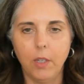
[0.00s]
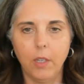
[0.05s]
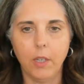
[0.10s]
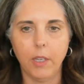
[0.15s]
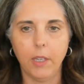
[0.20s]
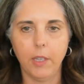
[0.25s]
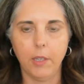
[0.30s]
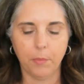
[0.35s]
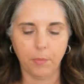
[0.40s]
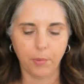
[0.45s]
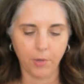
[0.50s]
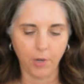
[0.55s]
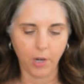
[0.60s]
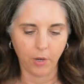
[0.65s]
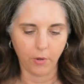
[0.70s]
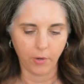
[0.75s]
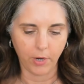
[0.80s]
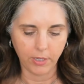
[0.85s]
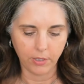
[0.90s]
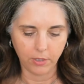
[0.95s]
in
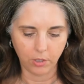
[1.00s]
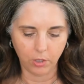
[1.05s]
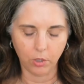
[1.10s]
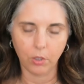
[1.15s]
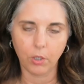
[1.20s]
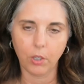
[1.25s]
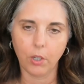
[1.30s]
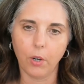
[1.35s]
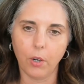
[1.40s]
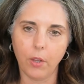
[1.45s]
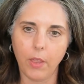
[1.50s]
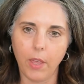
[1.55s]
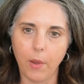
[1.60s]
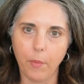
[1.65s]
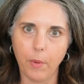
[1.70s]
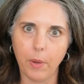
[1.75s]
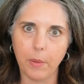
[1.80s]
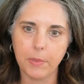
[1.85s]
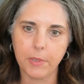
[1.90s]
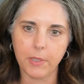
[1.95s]
progress, and you can go to that
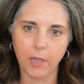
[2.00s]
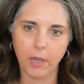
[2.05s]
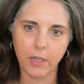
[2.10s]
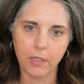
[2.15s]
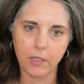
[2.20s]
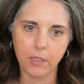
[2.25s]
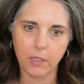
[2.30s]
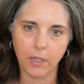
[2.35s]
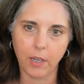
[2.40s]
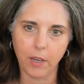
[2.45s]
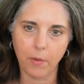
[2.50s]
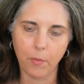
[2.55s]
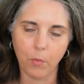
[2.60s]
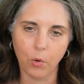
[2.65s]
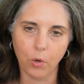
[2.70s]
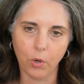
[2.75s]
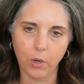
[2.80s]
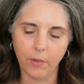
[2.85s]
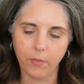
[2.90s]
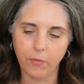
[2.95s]
website to get
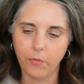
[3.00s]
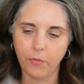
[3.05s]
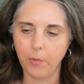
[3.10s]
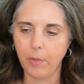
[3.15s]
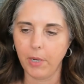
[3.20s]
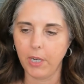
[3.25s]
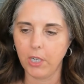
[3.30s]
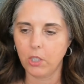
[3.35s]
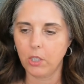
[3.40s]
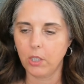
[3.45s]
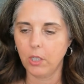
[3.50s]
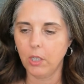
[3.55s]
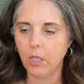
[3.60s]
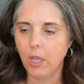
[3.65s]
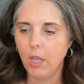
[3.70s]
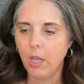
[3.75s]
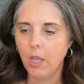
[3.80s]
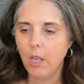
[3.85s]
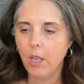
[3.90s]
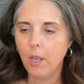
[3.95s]
more information.
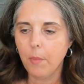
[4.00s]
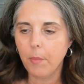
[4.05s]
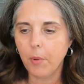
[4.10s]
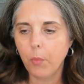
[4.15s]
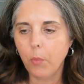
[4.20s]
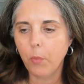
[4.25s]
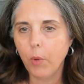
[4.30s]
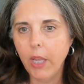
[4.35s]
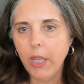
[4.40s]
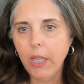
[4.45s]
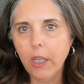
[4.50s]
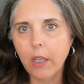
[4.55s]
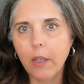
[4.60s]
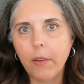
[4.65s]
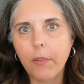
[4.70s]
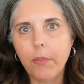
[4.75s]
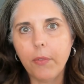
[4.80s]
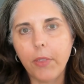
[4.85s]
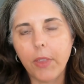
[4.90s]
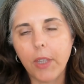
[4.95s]
But one
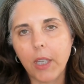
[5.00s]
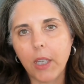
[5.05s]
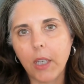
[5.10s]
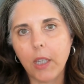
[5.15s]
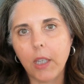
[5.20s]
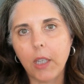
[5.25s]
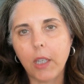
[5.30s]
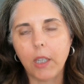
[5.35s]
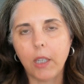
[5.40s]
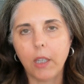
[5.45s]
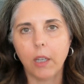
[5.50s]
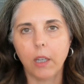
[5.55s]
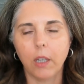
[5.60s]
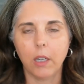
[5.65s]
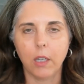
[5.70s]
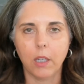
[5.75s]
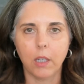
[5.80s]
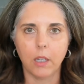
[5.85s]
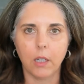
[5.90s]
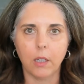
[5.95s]
of the
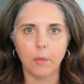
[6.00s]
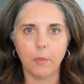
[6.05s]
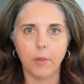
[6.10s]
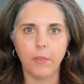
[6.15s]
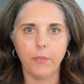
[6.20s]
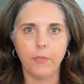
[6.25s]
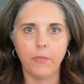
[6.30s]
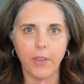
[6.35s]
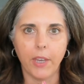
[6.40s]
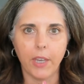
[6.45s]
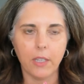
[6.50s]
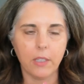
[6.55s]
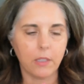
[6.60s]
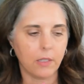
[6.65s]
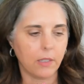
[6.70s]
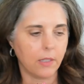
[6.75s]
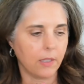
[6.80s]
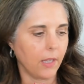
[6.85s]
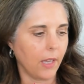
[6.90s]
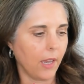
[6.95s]

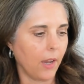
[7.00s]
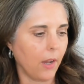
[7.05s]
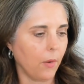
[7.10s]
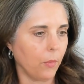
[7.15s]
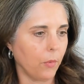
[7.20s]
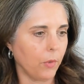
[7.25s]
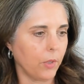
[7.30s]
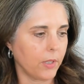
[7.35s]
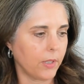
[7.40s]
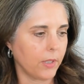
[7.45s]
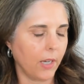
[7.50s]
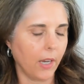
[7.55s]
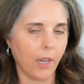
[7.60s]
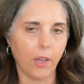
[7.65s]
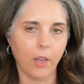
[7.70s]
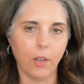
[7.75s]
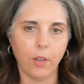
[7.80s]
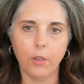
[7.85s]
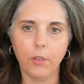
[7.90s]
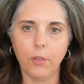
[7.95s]
events that was
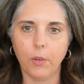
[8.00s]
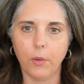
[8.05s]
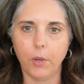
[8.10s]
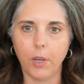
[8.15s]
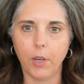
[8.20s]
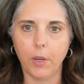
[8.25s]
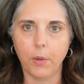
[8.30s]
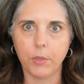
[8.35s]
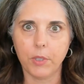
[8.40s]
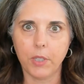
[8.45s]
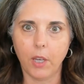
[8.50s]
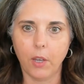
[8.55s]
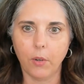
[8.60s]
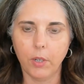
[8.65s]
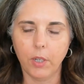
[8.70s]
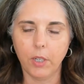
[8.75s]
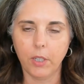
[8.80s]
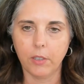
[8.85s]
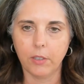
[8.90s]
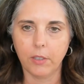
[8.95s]
held at
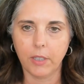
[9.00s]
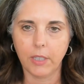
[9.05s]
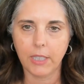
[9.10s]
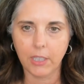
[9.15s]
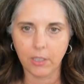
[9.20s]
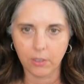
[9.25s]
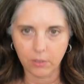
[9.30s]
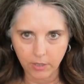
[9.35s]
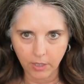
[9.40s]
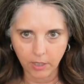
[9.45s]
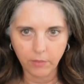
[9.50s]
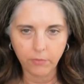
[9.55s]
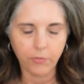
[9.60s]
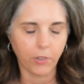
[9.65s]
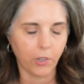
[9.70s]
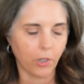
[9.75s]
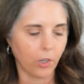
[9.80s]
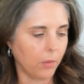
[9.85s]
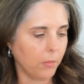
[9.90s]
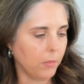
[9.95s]
Heelside
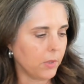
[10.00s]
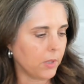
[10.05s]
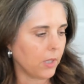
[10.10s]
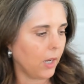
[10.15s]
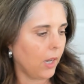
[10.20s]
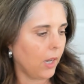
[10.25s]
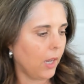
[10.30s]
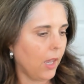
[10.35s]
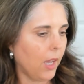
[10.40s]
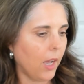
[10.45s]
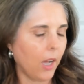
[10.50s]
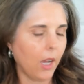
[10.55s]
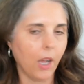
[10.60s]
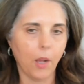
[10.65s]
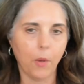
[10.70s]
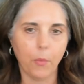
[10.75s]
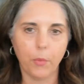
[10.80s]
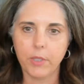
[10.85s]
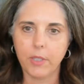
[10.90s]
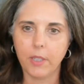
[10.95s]
Farms
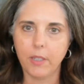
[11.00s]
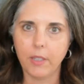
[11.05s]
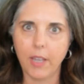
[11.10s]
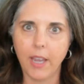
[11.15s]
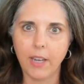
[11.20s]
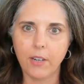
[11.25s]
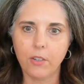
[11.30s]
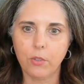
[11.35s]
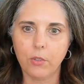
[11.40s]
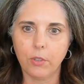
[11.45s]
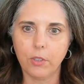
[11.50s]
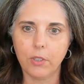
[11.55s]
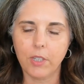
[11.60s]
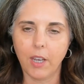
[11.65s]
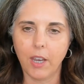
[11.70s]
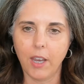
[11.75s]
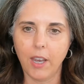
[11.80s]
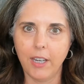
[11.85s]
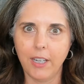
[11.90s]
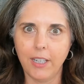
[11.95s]
was a natural
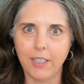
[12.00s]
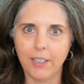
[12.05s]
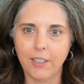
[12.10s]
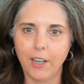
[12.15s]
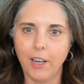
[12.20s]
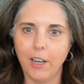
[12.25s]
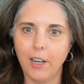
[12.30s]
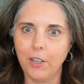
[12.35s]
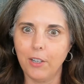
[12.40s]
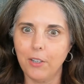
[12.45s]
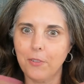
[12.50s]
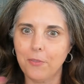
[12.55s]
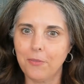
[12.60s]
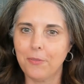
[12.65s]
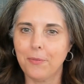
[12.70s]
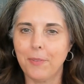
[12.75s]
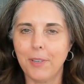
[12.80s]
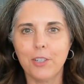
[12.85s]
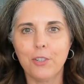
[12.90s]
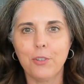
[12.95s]
dyeing kind of
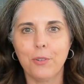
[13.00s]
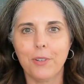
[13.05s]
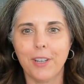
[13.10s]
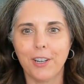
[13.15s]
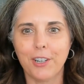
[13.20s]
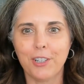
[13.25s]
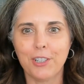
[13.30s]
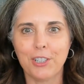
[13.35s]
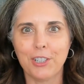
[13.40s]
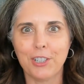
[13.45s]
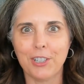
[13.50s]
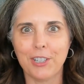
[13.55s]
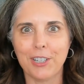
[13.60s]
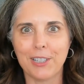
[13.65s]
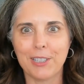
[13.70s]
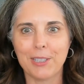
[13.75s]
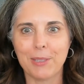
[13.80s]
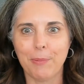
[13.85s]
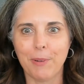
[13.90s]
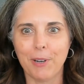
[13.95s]
introduction
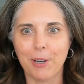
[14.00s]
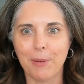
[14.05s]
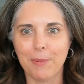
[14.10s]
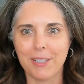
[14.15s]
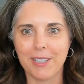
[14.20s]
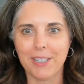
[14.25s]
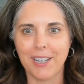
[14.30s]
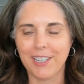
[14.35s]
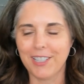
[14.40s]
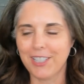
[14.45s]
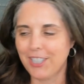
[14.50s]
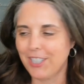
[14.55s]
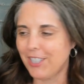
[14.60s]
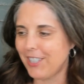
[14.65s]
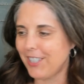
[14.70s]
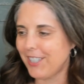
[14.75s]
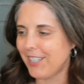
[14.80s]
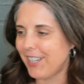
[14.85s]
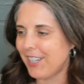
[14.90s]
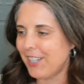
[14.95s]

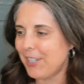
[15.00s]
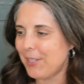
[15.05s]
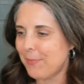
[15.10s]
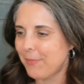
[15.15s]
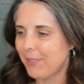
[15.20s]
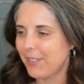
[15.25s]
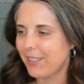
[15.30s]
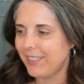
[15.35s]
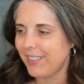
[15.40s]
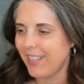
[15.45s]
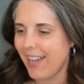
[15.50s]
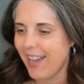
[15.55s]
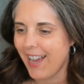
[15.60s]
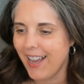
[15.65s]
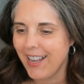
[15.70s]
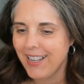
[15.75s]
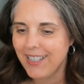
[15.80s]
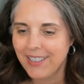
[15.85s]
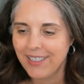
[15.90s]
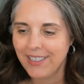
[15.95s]
experimentation
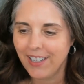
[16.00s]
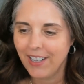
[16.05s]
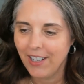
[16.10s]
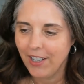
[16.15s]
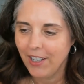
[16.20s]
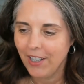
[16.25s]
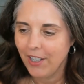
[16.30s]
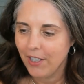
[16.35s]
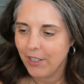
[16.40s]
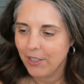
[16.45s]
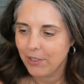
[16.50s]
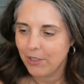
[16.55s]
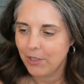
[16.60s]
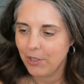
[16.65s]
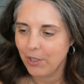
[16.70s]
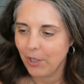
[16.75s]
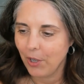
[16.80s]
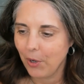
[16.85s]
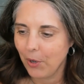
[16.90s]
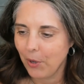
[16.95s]
class.
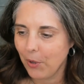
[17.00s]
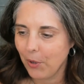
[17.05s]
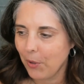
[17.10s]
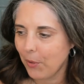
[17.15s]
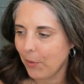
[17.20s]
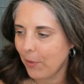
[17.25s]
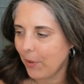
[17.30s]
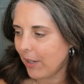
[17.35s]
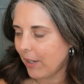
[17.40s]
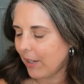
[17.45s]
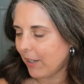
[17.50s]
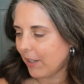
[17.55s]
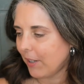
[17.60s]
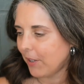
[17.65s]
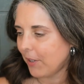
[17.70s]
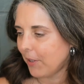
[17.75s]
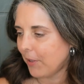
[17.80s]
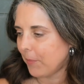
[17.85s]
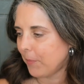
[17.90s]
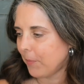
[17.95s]
So
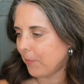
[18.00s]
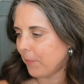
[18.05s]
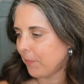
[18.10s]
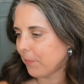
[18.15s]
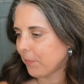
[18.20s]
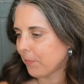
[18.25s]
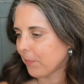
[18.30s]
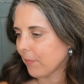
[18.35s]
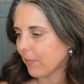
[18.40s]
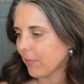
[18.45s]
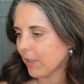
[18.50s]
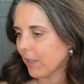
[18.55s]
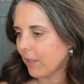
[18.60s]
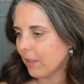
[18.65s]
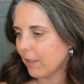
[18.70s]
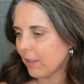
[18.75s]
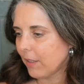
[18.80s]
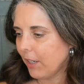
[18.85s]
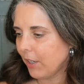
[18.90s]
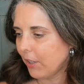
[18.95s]

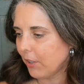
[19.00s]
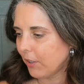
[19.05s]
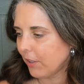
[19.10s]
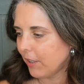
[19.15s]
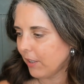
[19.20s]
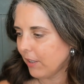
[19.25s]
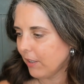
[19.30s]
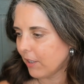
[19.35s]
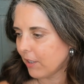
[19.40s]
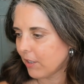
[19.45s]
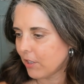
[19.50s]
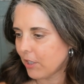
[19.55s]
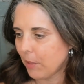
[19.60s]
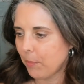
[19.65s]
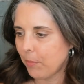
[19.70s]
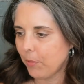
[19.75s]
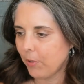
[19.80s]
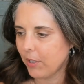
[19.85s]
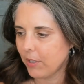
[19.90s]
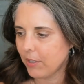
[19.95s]
Carolyn, the
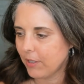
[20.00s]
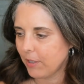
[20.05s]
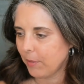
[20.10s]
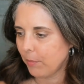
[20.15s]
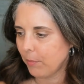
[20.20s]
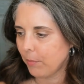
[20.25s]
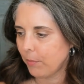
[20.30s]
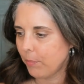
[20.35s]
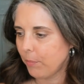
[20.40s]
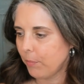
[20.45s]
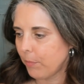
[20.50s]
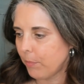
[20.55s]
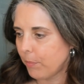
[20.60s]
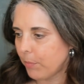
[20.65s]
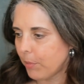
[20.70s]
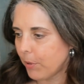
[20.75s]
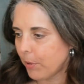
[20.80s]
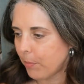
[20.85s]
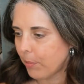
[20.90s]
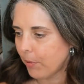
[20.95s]
shepherdess and
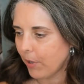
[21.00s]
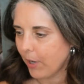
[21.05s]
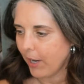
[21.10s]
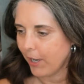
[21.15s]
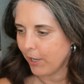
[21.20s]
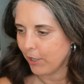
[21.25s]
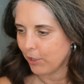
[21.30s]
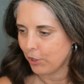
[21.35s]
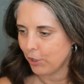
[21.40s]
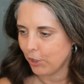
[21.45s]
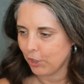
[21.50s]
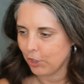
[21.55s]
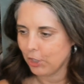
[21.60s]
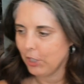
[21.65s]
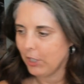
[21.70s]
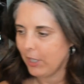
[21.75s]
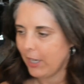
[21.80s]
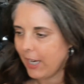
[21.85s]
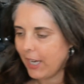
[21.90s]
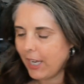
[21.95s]

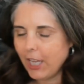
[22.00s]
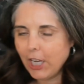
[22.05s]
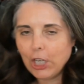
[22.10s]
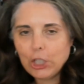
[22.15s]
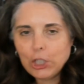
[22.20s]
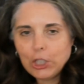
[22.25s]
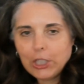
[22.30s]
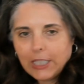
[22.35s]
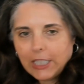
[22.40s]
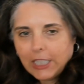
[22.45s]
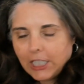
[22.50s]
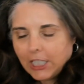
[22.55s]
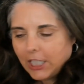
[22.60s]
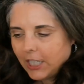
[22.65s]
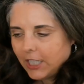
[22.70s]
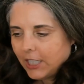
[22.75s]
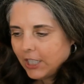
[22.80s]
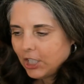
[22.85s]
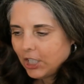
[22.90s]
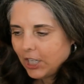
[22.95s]
proprietor, and her son
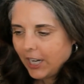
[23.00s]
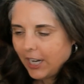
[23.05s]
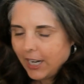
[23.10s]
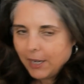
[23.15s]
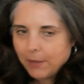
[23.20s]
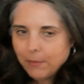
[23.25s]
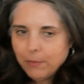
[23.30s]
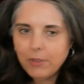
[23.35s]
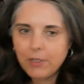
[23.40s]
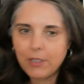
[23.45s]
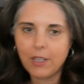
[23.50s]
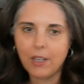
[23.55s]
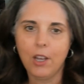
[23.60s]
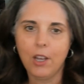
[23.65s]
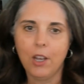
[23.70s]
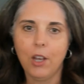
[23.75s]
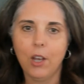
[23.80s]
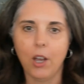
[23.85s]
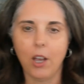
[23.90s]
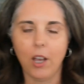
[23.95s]
James
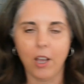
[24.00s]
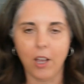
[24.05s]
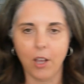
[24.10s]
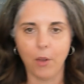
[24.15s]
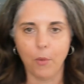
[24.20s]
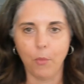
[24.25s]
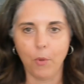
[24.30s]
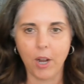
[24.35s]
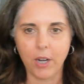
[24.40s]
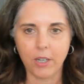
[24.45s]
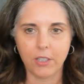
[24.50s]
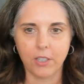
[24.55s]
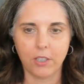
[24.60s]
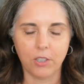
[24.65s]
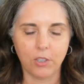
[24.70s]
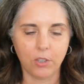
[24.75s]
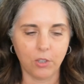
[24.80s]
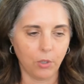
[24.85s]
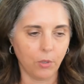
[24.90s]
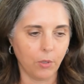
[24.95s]
walked us
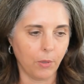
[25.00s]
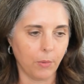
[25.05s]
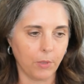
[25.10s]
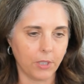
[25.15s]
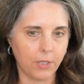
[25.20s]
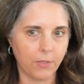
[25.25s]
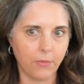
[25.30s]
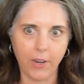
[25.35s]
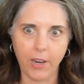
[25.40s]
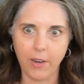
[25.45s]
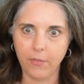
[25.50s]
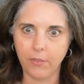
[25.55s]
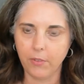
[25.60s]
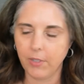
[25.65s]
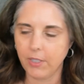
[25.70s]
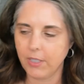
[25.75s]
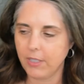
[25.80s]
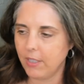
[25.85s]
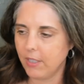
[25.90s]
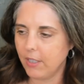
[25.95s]
through. There was 5 of
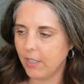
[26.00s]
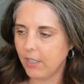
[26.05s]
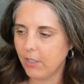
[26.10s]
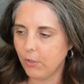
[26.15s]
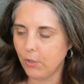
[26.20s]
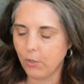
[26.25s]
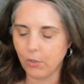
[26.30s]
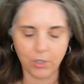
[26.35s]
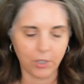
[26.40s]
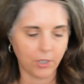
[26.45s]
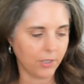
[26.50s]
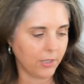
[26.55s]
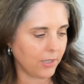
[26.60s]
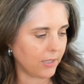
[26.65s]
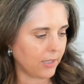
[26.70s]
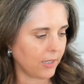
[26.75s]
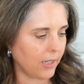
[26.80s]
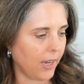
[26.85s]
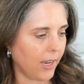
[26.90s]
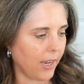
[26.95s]
us in the
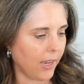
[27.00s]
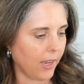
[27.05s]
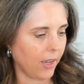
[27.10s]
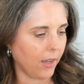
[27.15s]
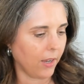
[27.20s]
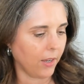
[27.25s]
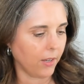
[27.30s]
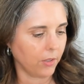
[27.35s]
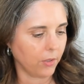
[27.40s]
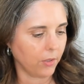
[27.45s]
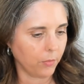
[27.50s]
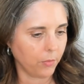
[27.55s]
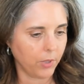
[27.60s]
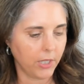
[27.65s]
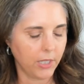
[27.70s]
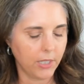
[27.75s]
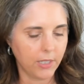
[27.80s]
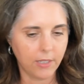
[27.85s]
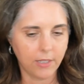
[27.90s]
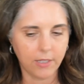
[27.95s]
course, and
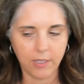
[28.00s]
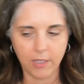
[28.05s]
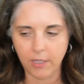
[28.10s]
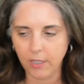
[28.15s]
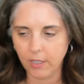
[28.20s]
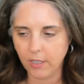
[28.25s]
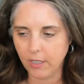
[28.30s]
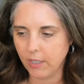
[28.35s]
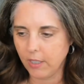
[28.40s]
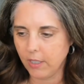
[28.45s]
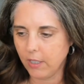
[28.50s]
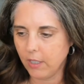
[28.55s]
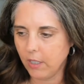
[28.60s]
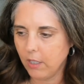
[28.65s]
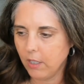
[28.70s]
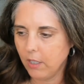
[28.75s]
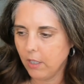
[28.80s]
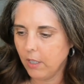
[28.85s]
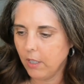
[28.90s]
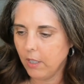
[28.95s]
we did
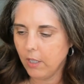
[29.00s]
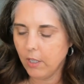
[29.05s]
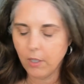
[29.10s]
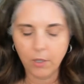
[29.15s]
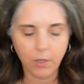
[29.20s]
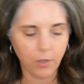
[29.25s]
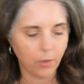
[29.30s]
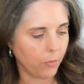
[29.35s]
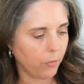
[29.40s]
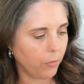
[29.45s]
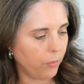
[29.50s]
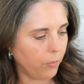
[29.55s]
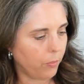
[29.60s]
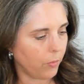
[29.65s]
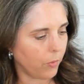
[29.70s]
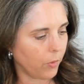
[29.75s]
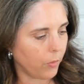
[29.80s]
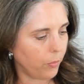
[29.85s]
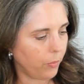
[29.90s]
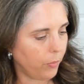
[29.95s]

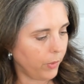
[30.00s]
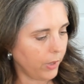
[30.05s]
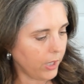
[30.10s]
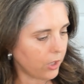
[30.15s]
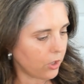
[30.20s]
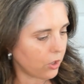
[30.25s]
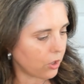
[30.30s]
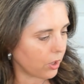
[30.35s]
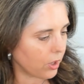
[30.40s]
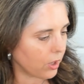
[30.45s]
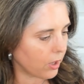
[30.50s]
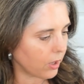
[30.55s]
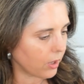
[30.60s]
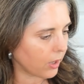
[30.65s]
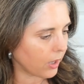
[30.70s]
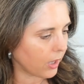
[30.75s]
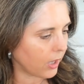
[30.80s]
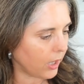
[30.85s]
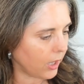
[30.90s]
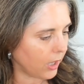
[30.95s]

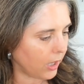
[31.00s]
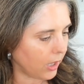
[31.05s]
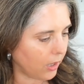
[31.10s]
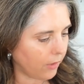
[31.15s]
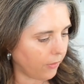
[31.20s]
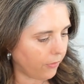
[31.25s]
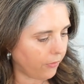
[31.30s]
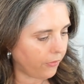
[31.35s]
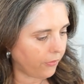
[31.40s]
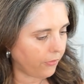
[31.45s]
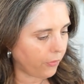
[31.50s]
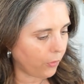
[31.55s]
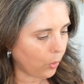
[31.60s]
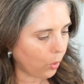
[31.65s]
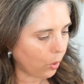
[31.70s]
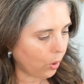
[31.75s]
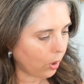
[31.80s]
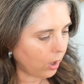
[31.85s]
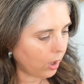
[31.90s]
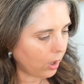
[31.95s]
originally
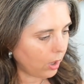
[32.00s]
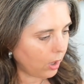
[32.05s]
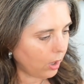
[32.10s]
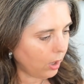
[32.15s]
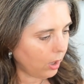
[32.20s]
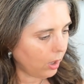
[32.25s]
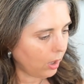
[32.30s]
4